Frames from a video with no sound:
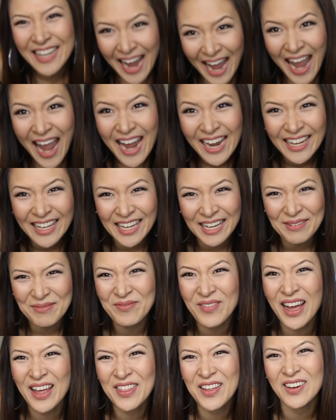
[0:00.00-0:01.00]
tangy.
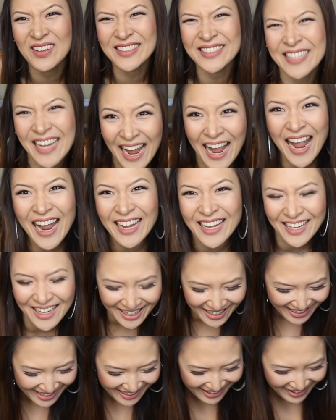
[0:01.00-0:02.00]
Mother
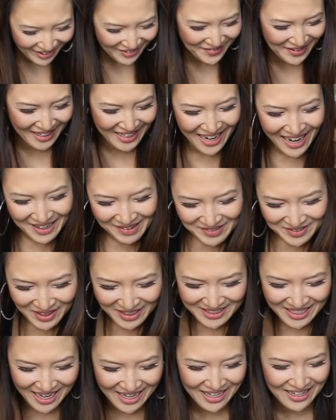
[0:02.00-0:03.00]
tangy. Oh my god, I'm so
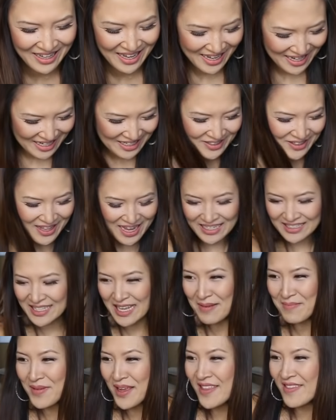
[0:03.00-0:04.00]
excited. So they
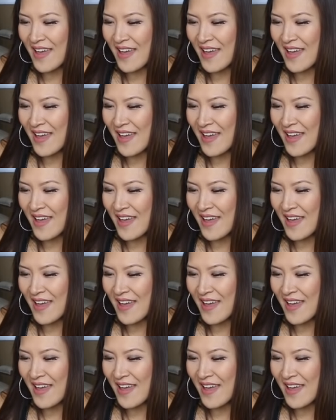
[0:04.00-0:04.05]
sent me